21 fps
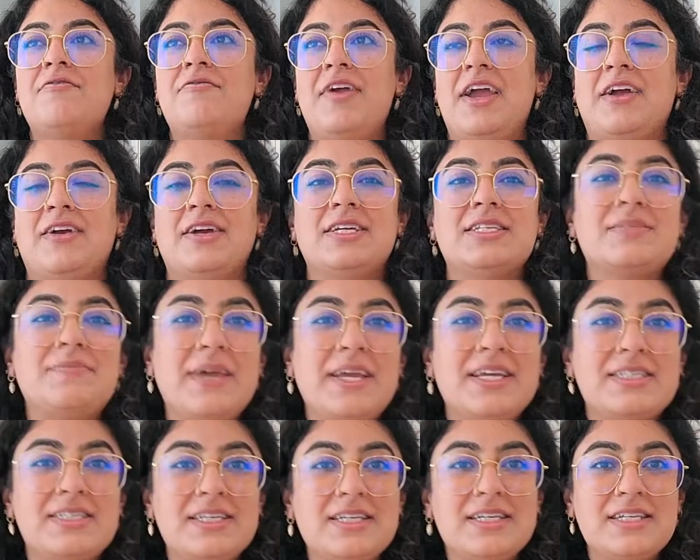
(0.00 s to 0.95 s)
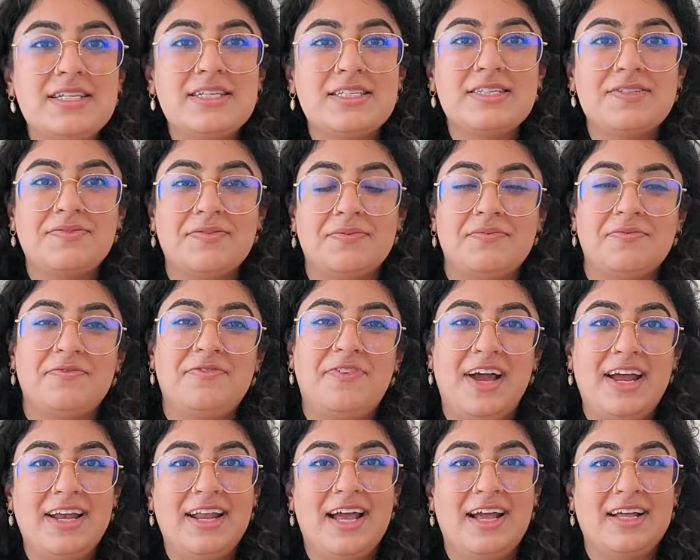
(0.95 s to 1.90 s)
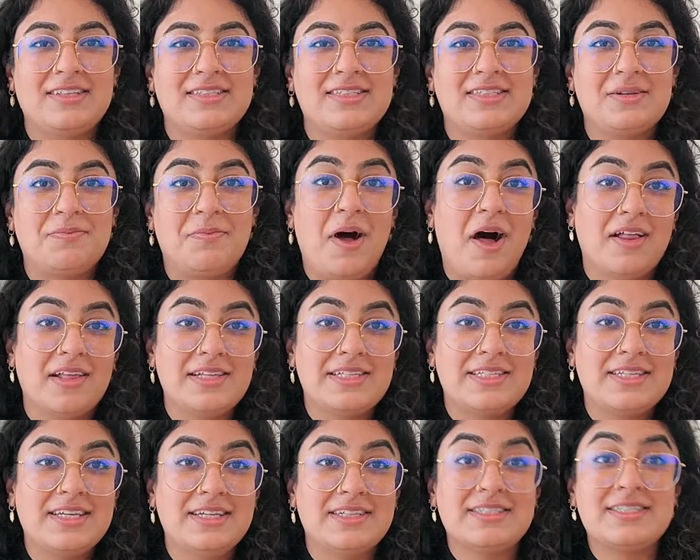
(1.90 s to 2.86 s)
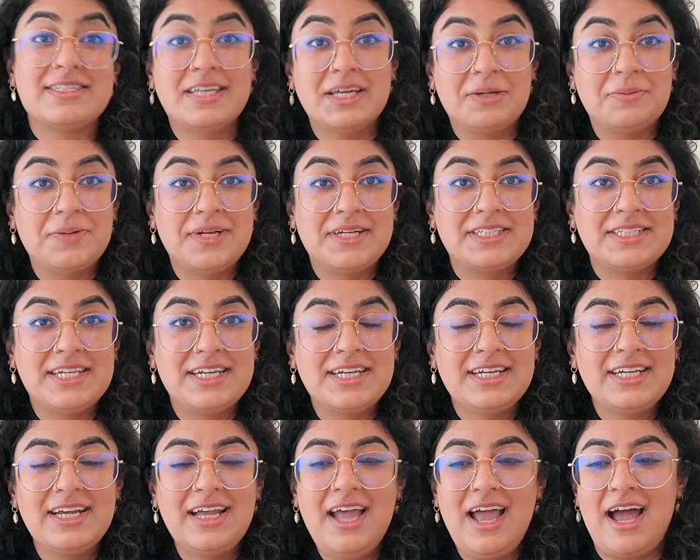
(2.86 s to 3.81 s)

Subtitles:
various spaces, from finance to policy and skill building,